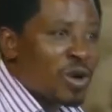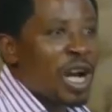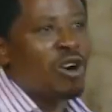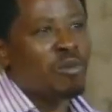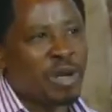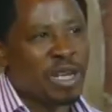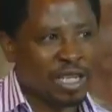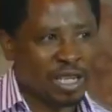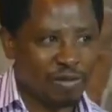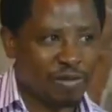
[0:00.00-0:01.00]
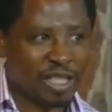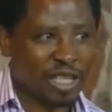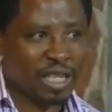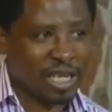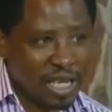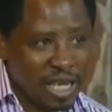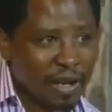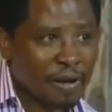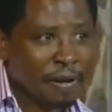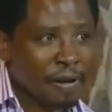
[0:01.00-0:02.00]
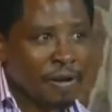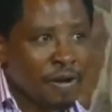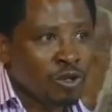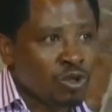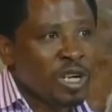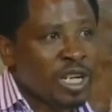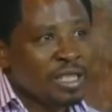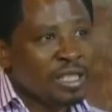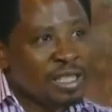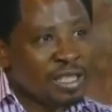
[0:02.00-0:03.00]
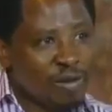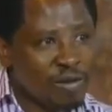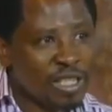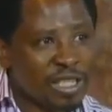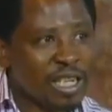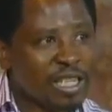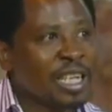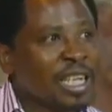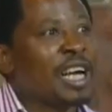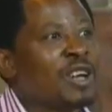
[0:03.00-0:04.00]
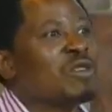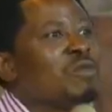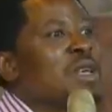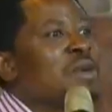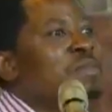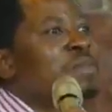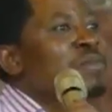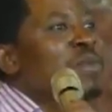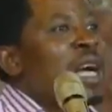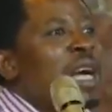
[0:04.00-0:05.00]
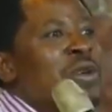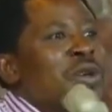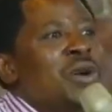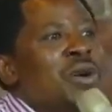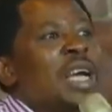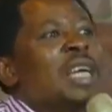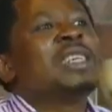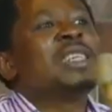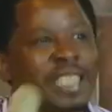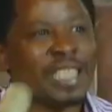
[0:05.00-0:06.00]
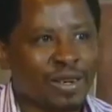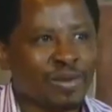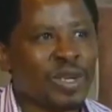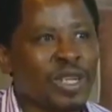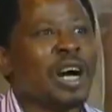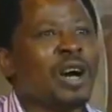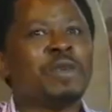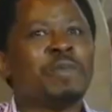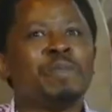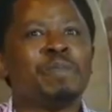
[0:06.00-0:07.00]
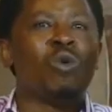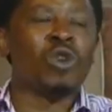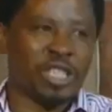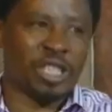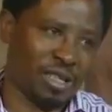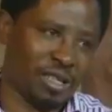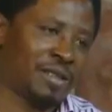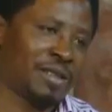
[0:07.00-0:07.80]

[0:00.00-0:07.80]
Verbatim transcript: are opening the TV station here. So this TV station cannot be, anything without people watching it.